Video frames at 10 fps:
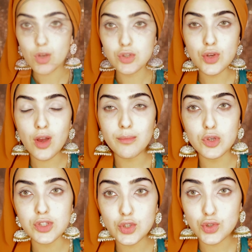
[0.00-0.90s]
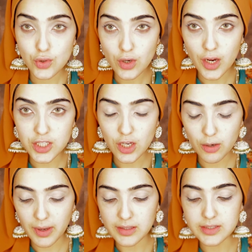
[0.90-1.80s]
So I'm using two
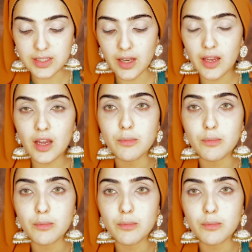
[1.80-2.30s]
eyeshadow palettes today.